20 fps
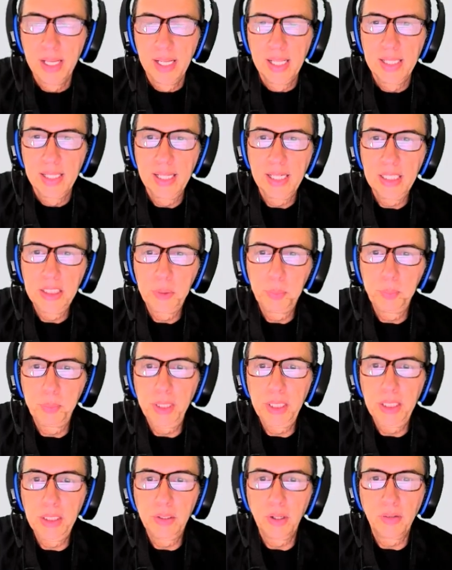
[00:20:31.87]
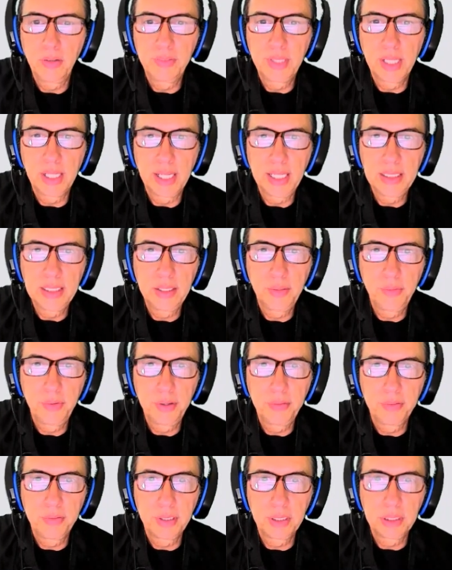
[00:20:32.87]
The speed of the lazy
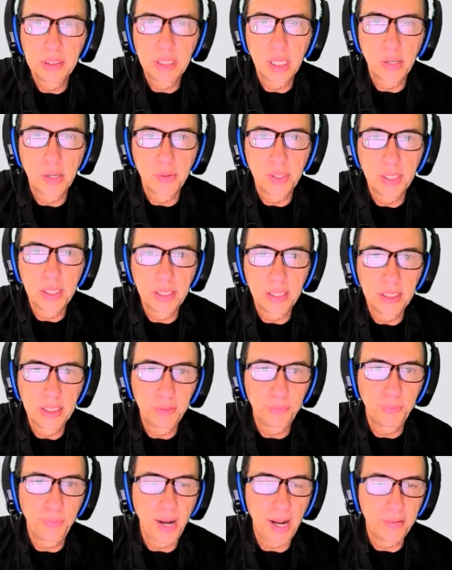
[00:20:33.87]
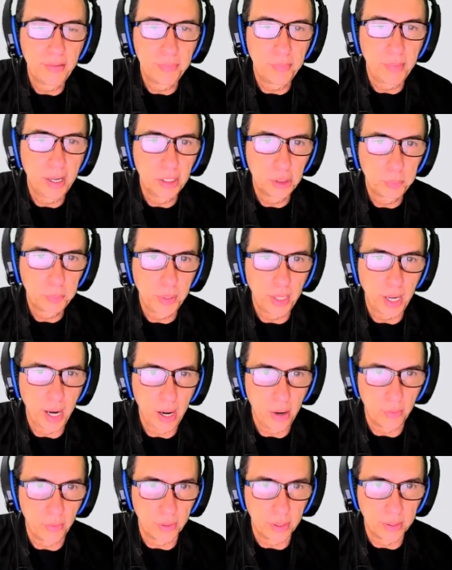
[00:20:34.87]
river's current is 5 miles per
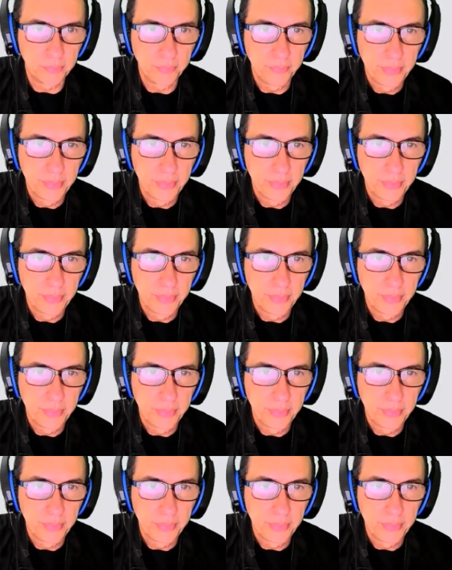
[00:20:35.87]
hour.